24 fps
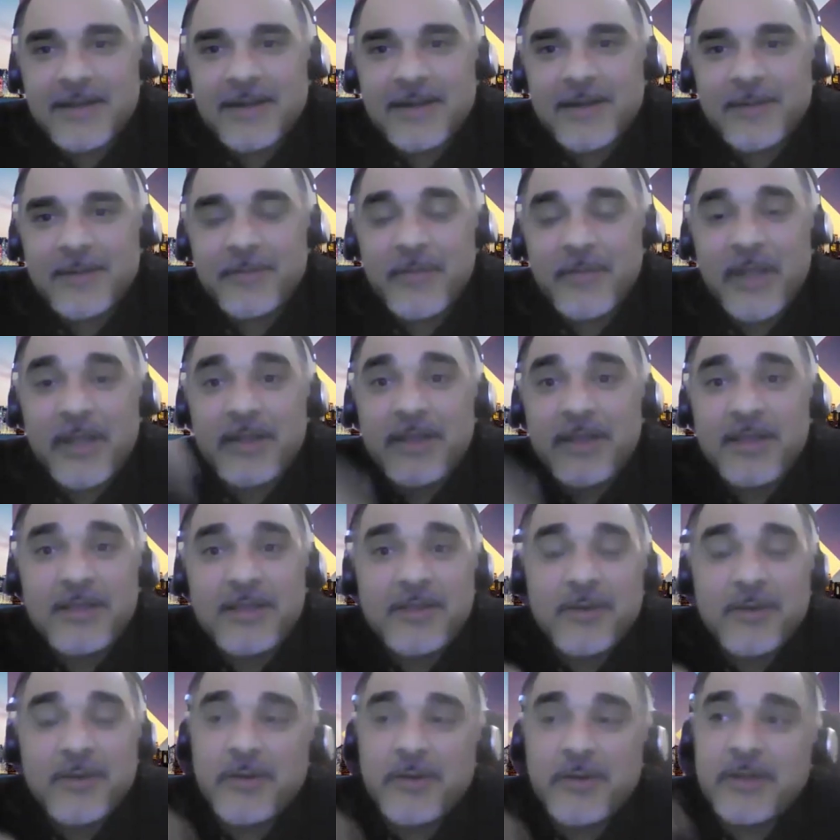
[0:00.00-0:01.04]

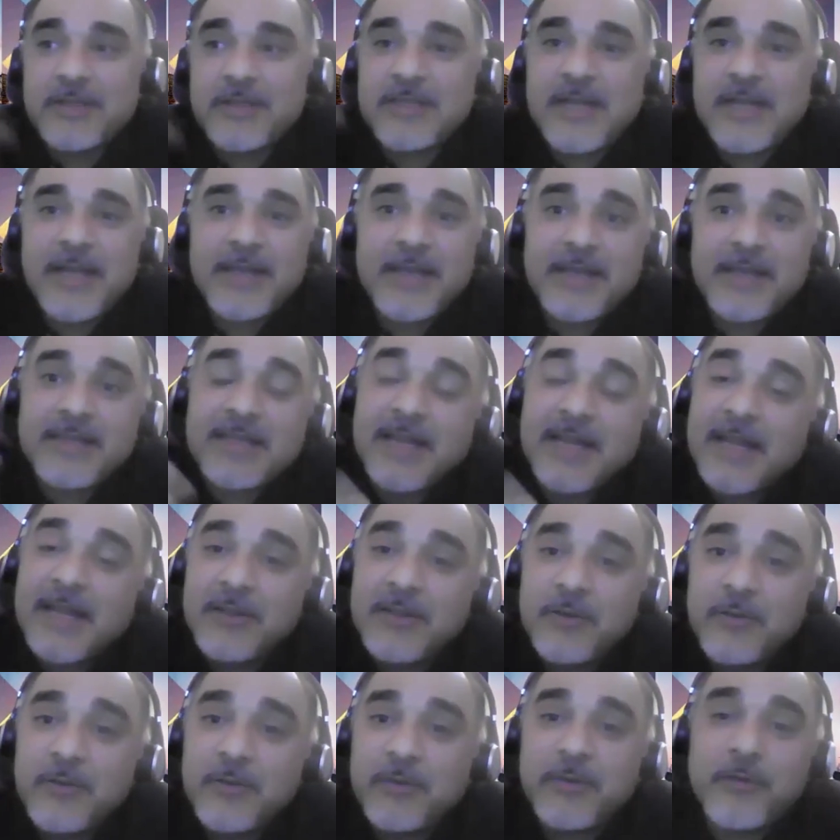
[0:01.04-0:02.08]
It's
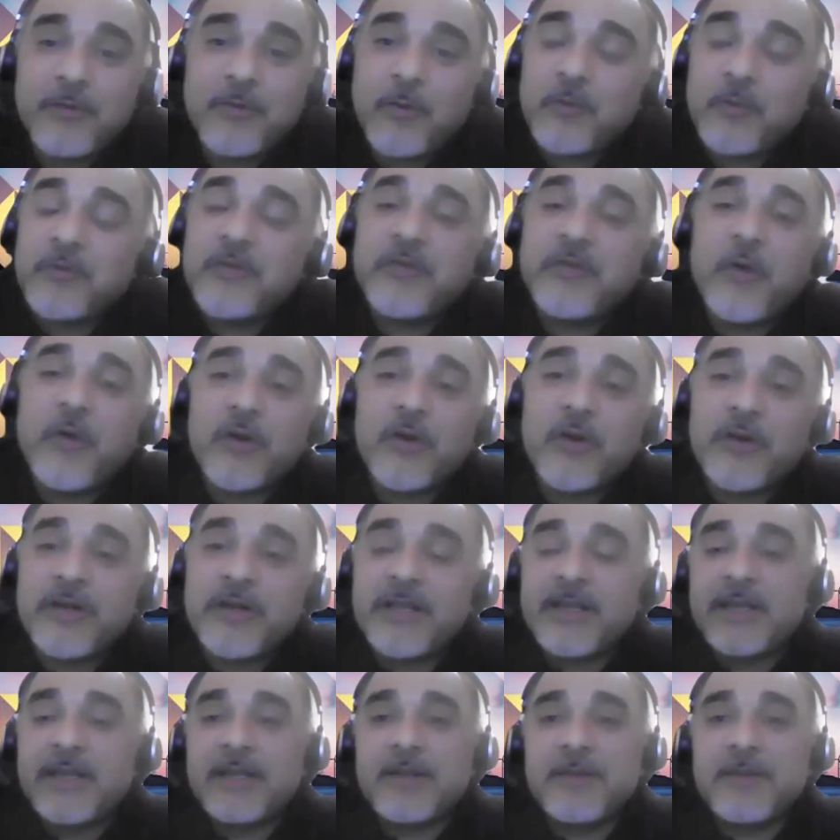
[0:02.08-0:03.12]
like you've
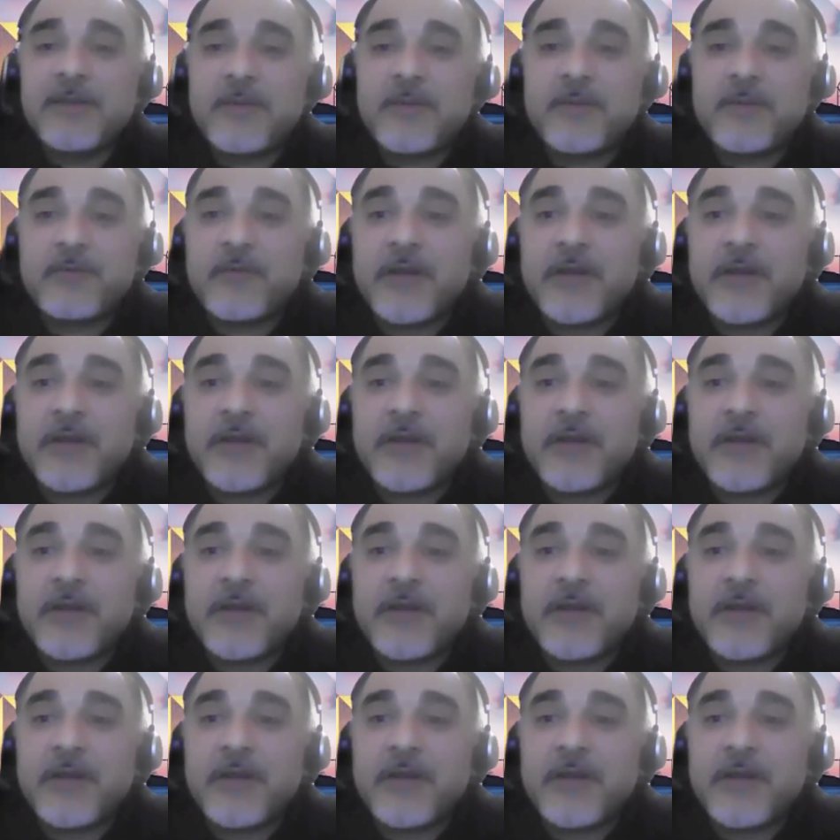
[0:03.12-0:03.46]
already